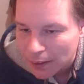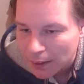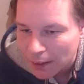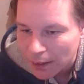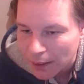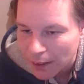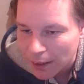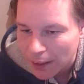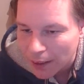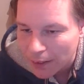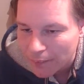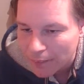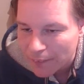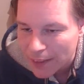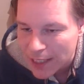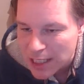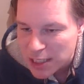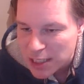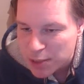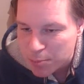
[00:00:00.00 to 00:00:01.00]
I
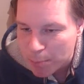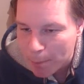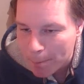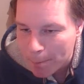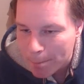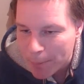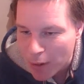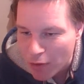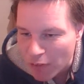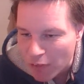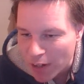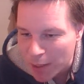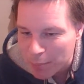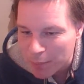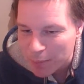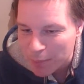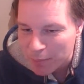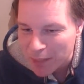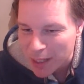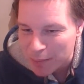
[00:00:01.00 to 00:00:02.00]
think it's Borough,
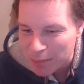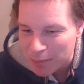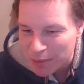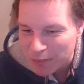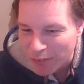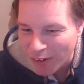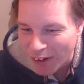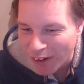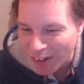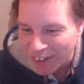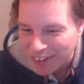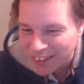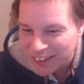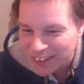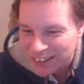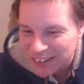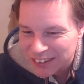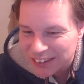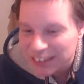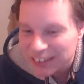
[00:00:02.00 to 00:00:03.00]
but might be wrong.
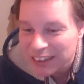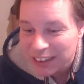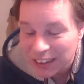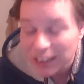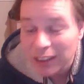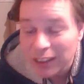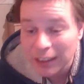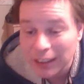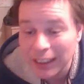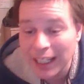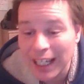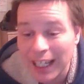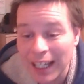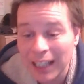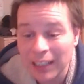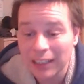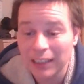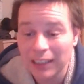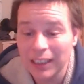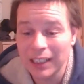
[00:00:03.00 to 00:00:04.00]

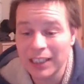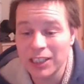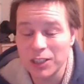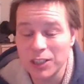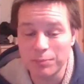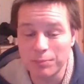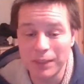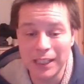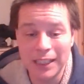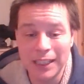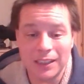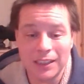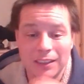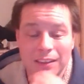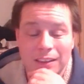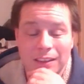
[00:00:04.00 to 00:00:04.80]
Yeah, it could be.